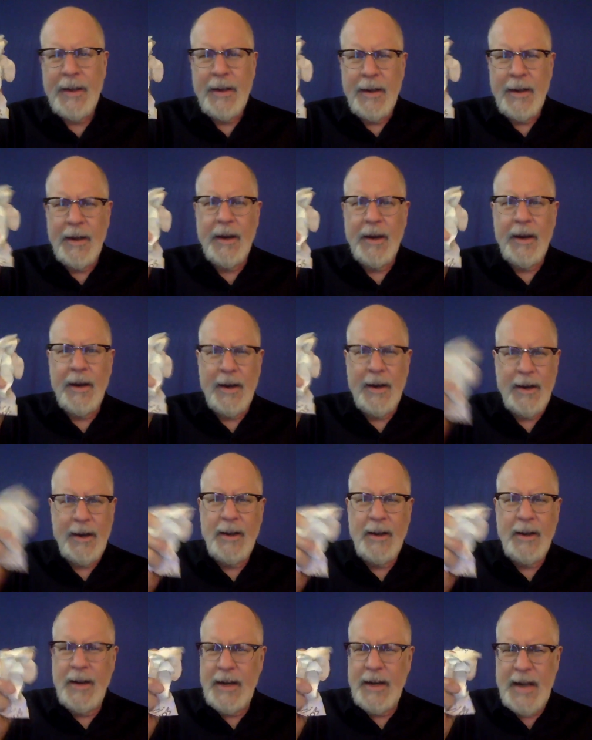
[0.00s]
Uh,
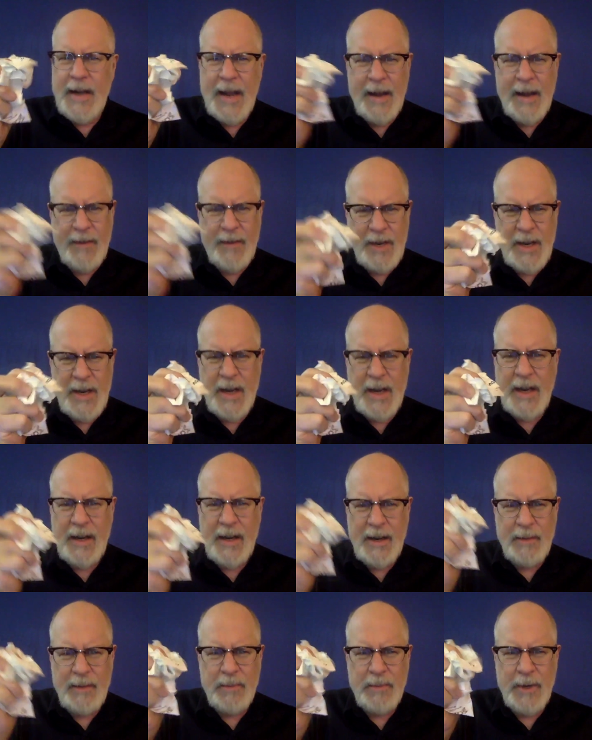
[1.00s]
and you haven't yet,
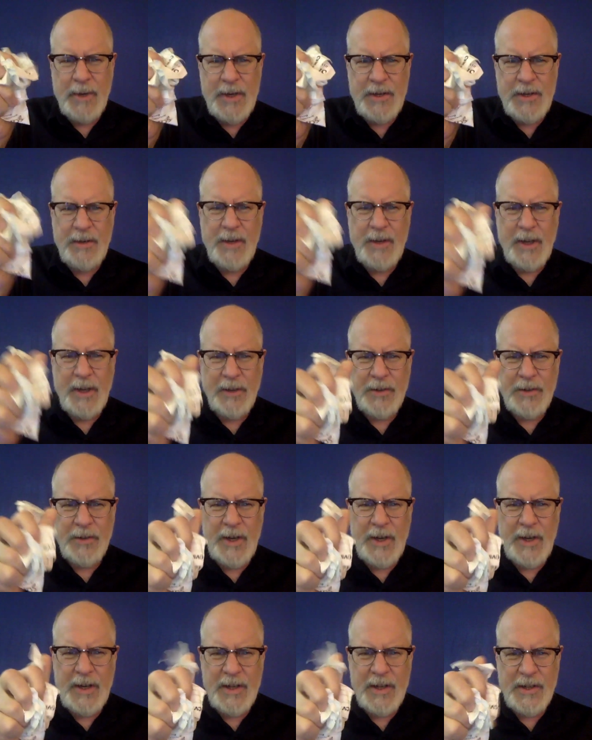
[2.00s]
and pretty soon they'll
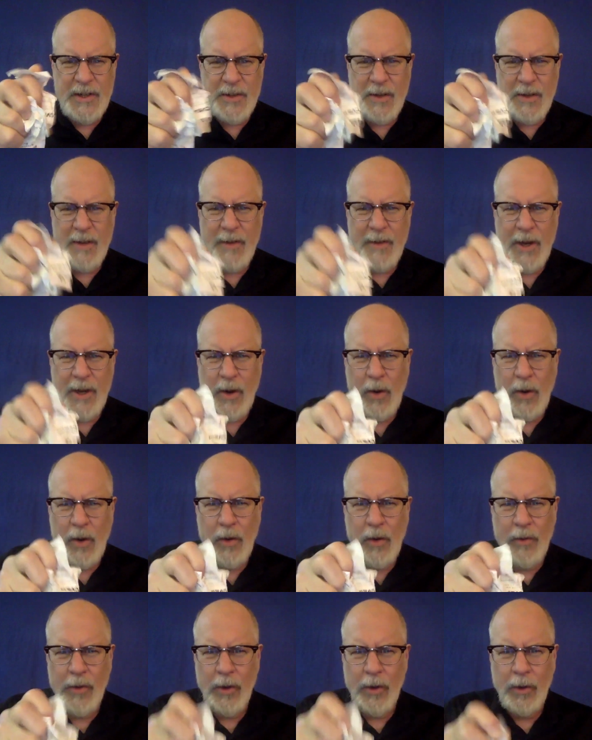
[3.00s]
turn into sort of an
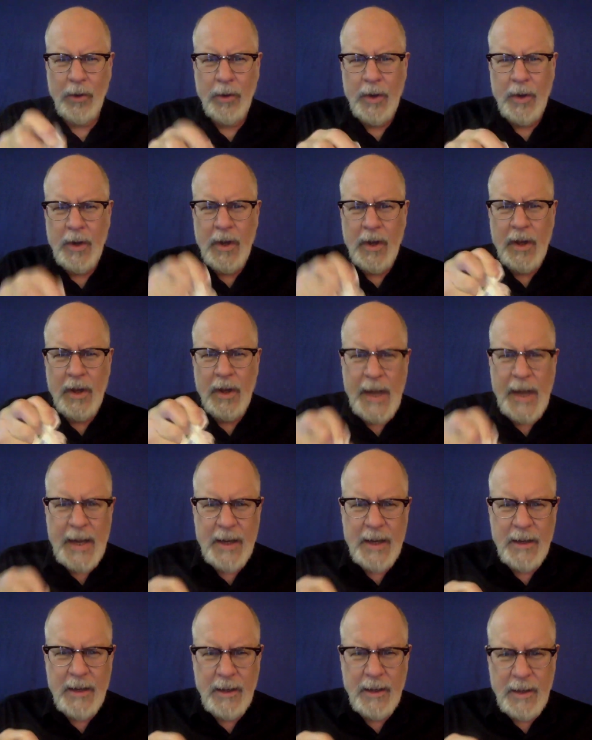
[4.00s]
oval, like
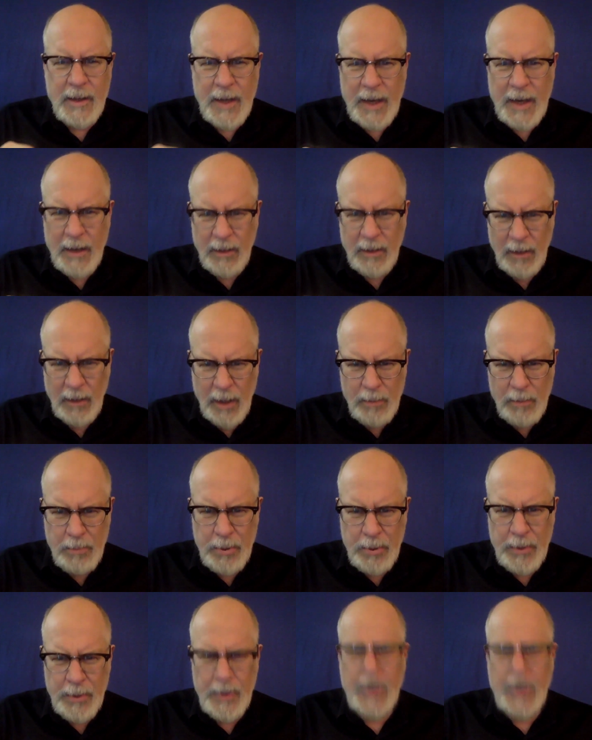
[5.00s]
kind of lump
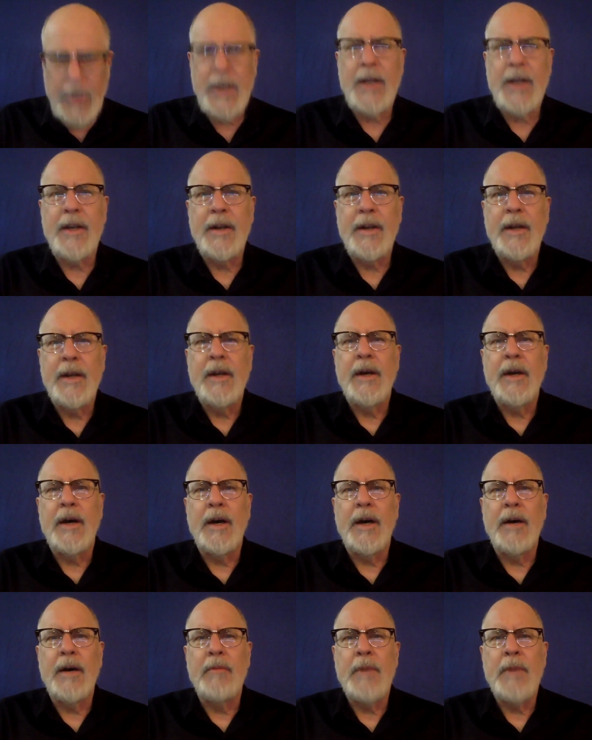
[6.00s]
in
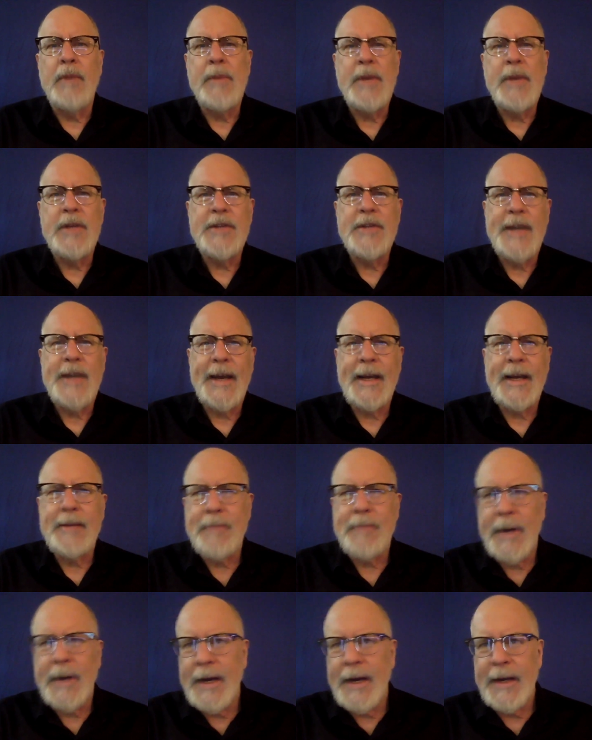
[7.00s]
uh, maybe a jacket
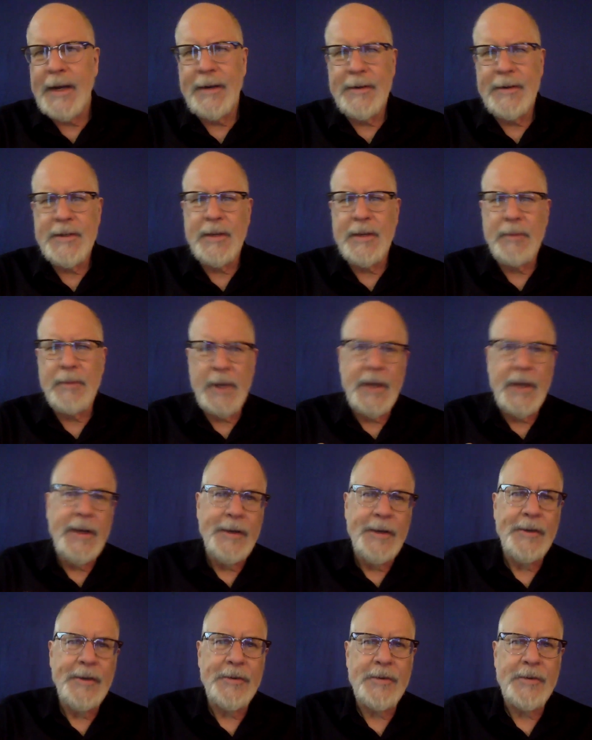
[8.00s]
pocket or something, and
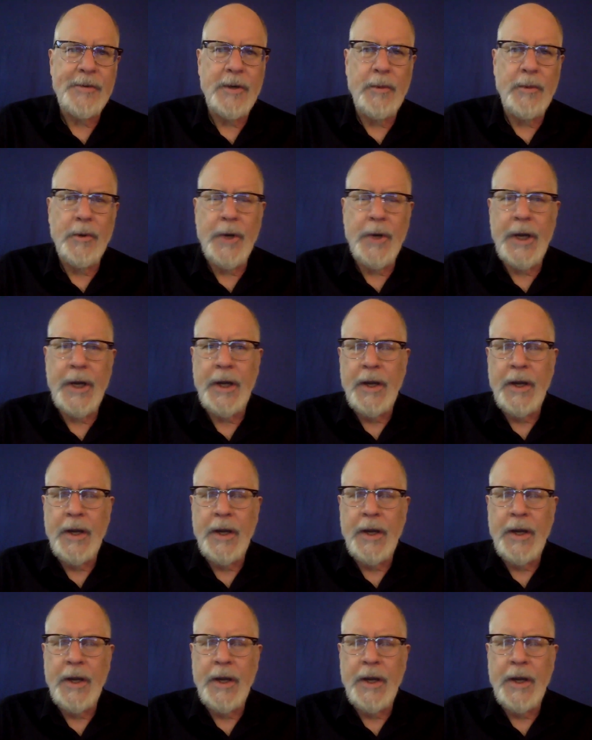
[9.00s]
then you'll throw them away.